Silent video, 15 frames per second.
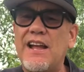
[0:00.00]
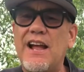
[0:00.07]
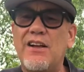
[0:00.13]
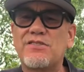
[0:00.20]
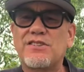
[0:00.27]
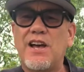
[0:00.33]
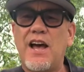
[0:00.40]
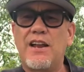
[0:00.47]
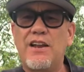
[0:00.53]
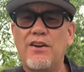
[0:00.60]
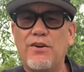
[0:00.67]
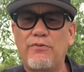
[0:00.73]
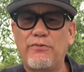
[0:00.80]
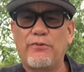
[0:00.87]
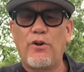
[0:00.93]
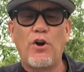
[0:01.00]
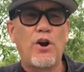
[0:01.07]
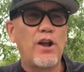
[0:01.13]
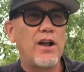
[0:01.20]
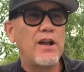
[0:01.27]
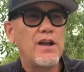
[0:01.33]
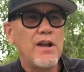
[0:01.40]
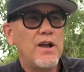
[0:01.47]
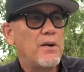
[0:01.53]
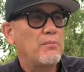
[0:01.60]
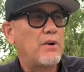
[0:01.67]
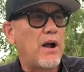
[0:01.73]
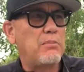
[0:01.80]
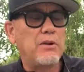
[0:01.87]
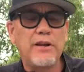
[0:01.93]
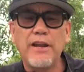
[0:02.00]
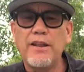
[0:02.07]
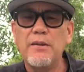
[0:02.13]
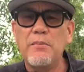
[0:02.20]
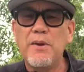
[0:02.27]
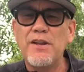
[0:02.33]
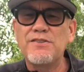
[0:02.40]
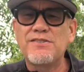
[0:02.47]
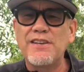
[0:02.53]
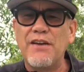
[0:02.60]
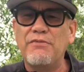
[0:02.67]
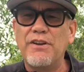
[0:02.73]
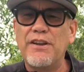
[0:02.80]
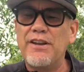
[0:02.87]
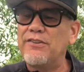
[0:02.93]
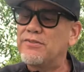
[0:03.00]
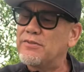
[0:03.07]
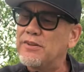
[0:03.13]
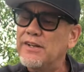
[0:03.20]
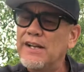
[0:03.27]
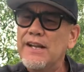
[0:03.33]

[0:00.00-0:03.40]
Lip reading: outside here in Florida, probably in the mid-70s.